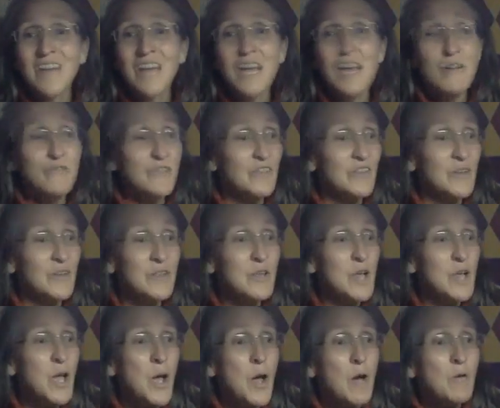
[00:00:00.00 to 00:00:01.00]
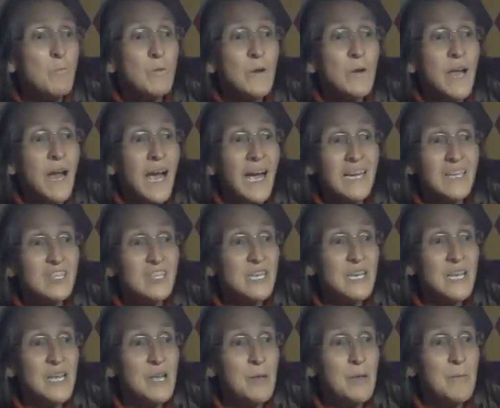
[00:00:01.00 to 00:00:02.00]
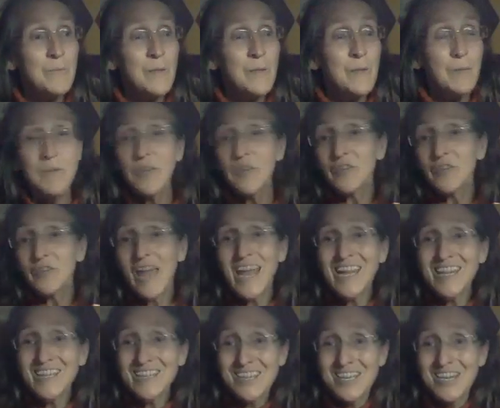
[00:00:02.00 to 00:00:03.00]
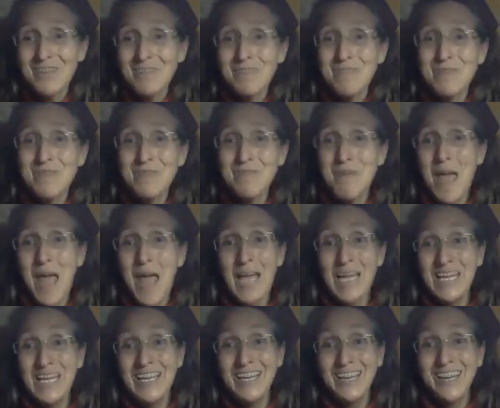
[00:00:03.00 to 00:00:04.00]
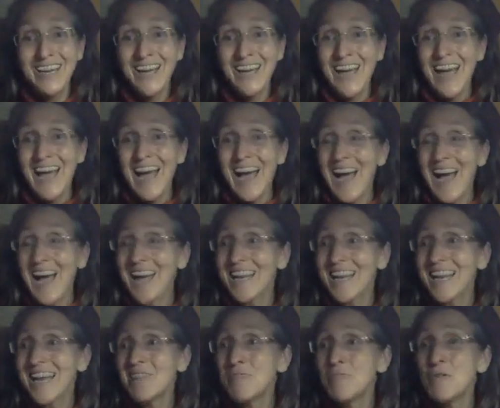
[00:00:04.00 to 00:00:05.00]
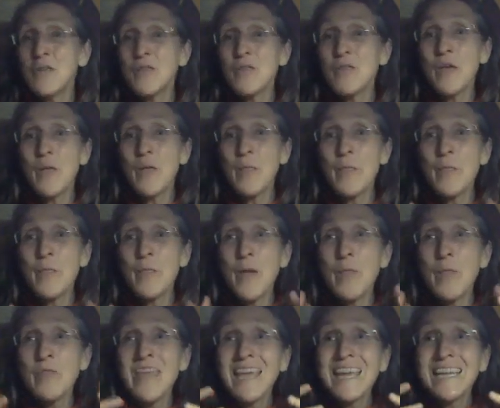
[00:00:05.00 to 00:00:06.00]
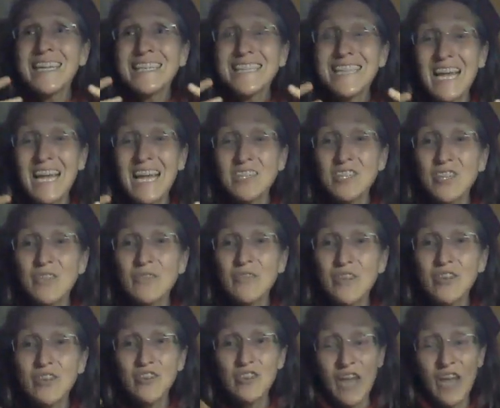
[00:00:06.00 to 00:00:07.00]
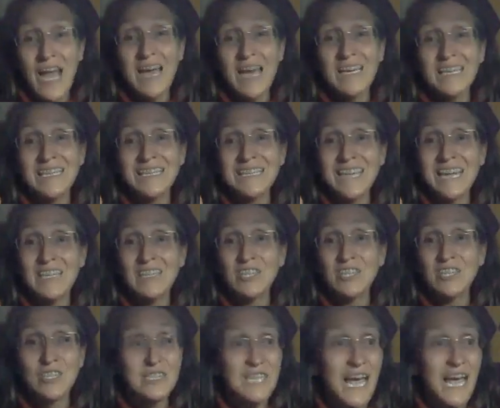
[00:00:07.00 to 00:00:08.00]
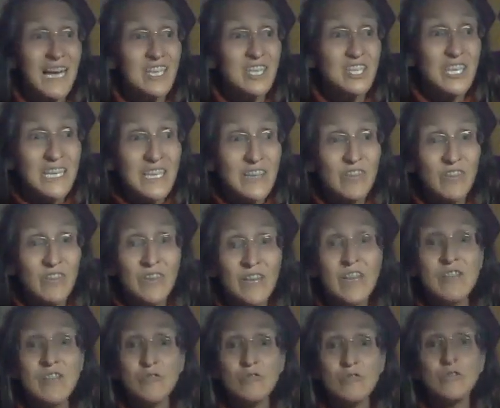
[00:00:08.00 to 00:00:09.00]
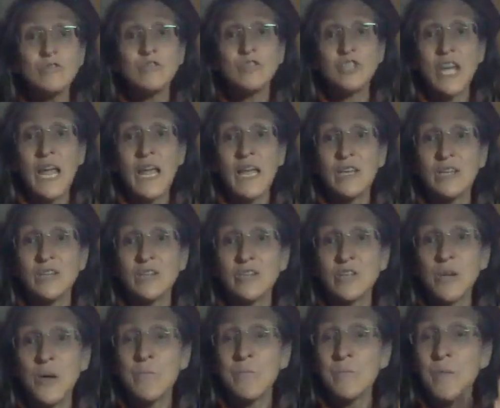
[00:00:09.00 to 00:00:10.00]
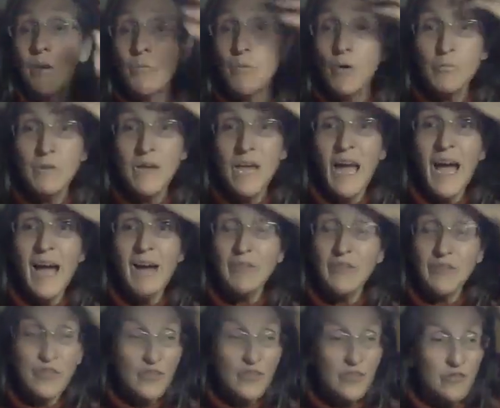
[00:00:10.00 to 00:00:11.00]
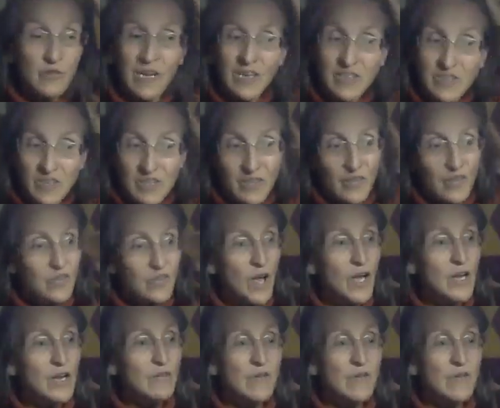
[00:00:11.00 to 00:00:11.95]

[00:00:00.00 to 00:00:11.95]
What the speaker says: I love this, where actually mistakes can be made, and with the intention, the shared intention to actually see through change, what we have is a strategy that's kind of